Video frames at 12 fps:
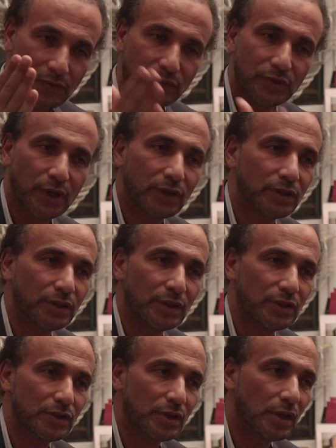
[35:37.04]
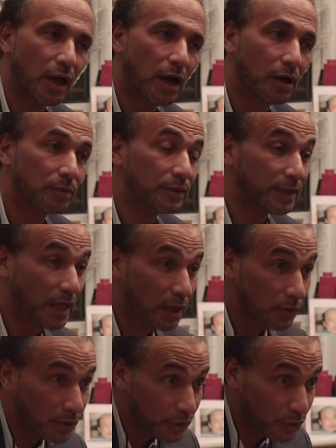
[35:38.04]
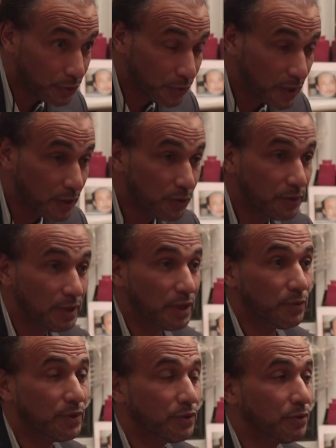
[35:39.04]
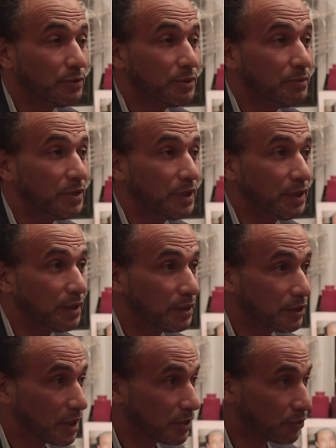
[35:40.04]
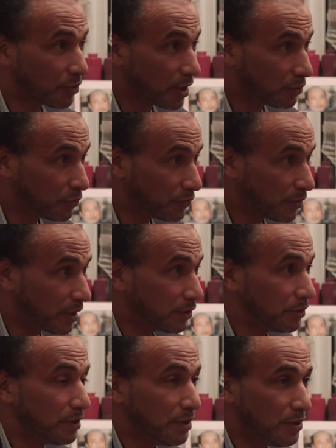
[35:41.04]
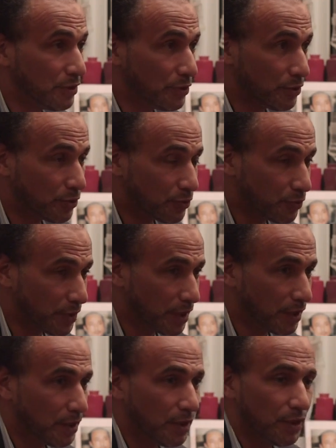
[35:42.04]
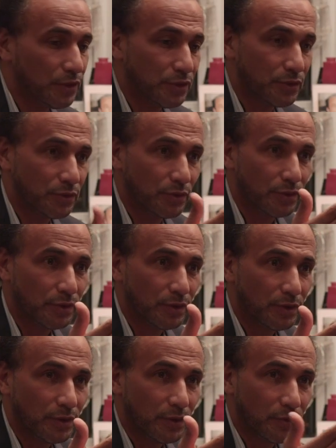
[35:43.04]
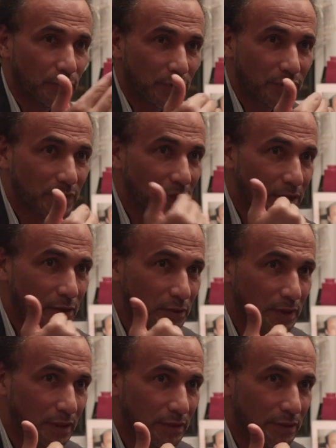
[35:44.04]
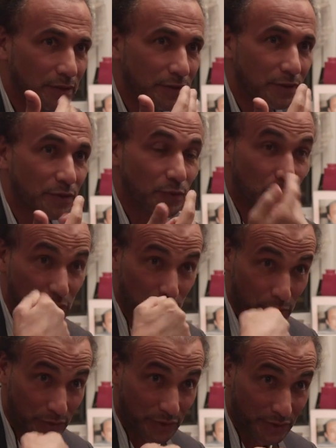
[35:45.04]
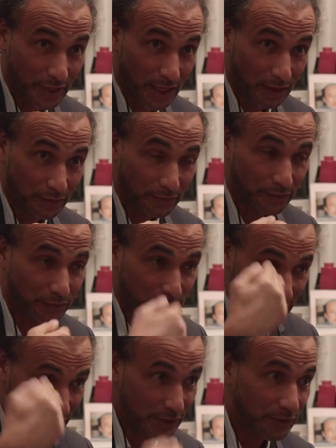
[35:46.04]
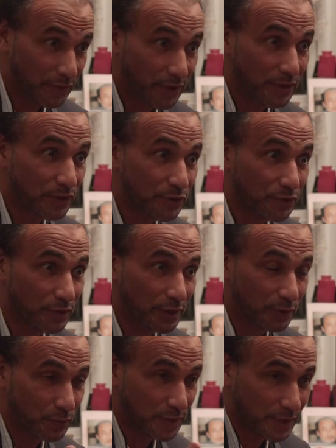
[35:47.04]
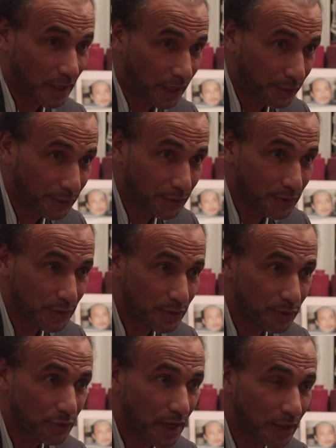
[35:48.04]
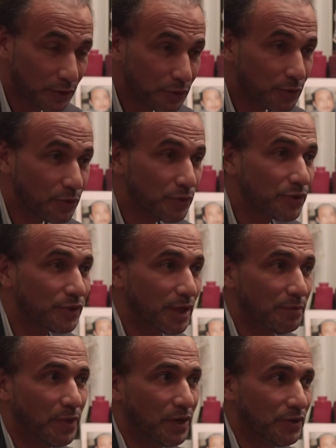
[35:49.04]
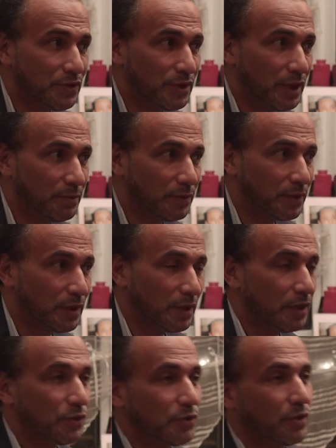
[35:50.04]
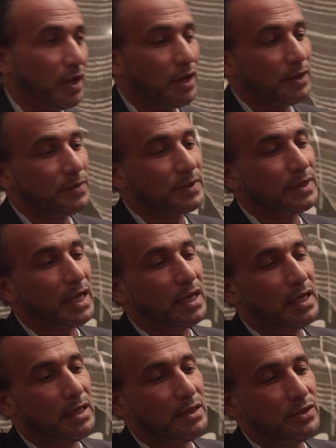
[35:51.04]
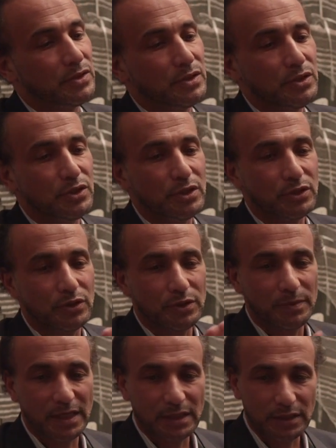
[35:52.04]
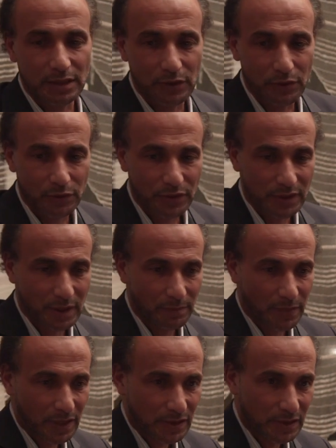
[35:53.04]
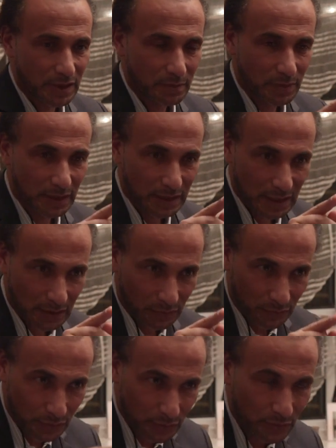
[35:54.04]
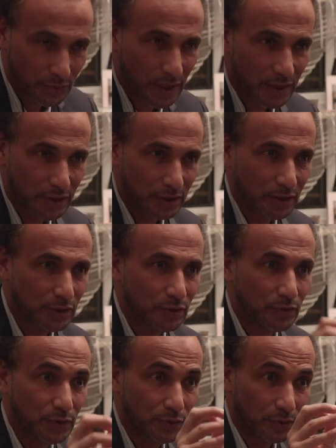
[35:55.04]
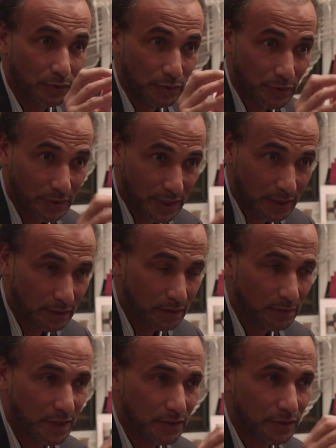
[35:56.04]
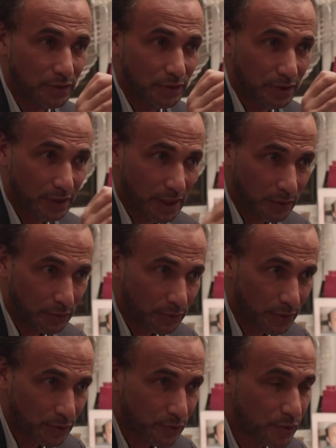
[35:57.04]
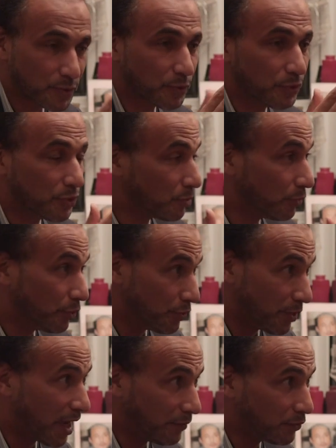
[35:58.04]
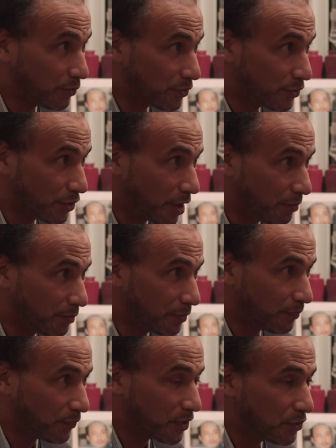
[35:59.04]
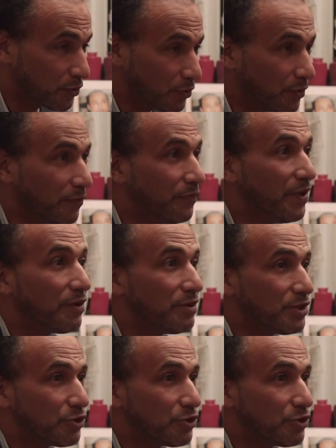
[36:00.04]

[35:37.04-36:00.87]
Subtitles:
if not, is al-harb. Now, in the way you deal with human being, just try to find the easiest way. So, once again, look at this. With yourself, it's very strict. With others, try to go step by step. So, Allah subhanahu wa ta'ala is teaching the humanity, go step by step, but if you, as an individual, you get the message and now you are responsible, you have to stop. So, very